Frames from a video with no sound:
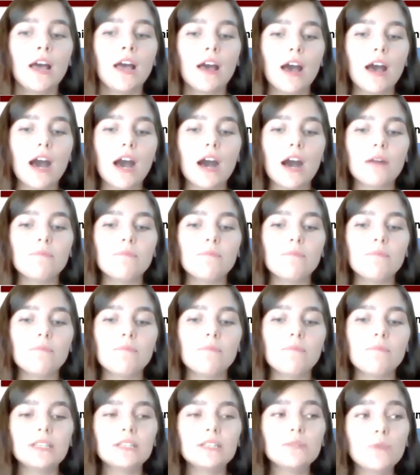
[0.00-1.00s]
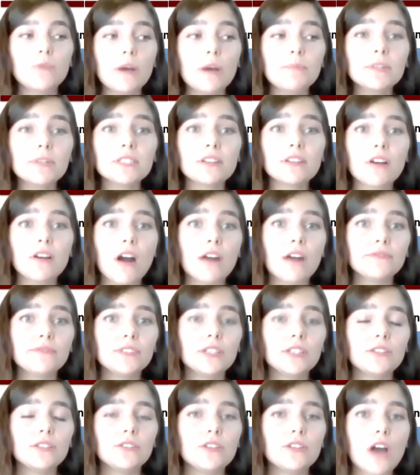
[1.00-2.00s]
But these weapons are
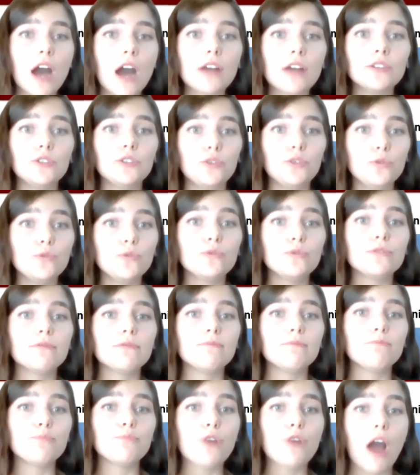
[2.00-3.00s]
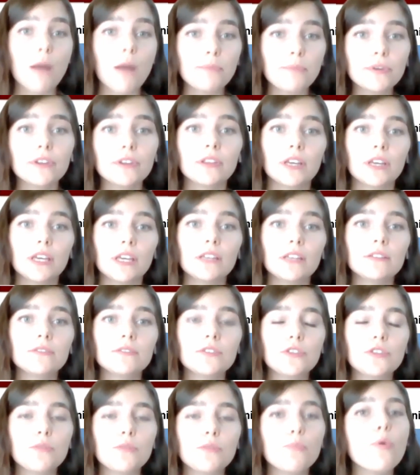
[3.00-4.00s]
often not used properly
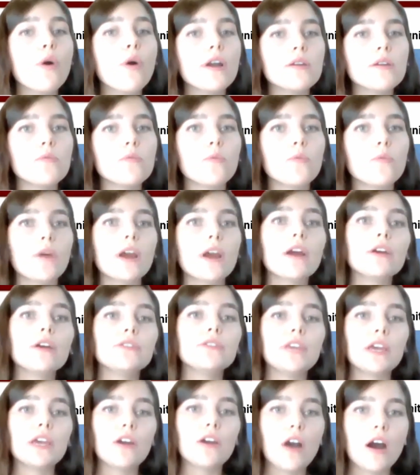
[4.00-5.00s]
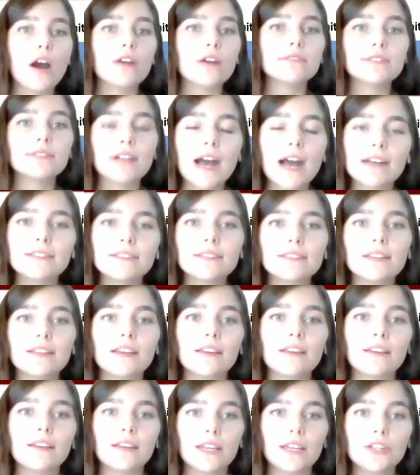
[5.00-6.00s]
to the point where they cause
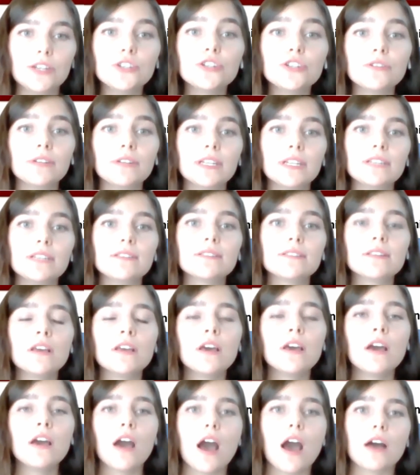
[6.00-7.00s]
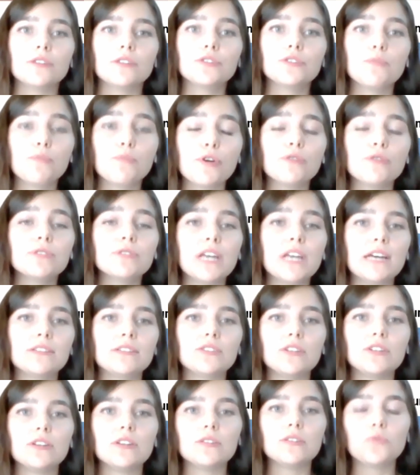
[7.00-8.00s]
lasting injuries to
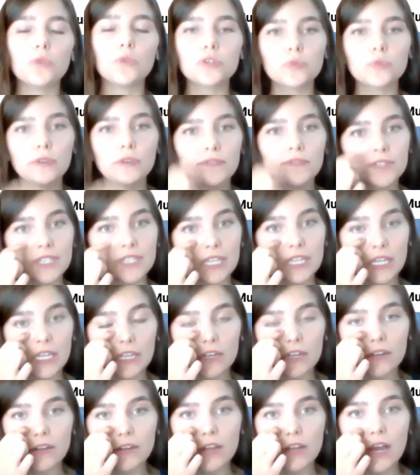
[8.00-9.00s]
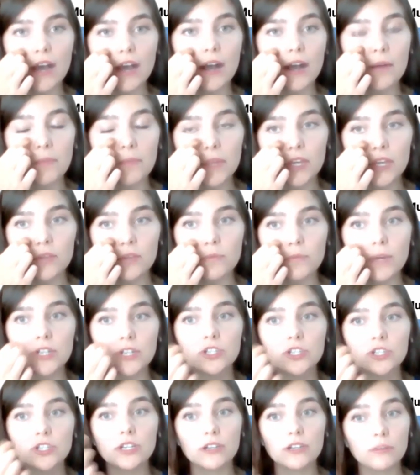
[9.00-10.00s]
protesters, which we've seen, like you
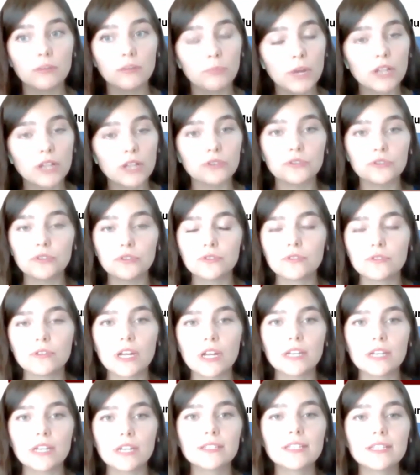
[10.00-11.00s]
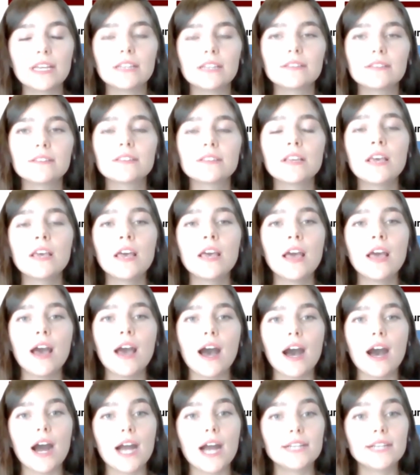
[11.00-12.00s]
mentioned, in Belarus, United States.
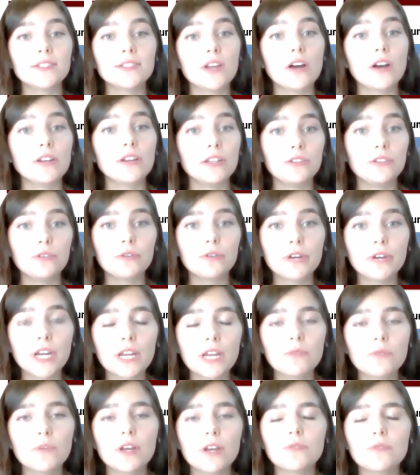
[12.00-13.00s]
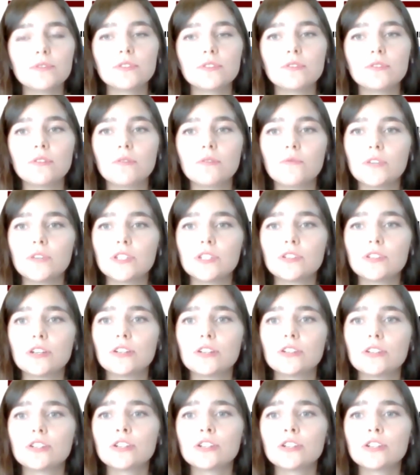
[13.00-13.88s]
I saw it in Ukraine when I was doing research.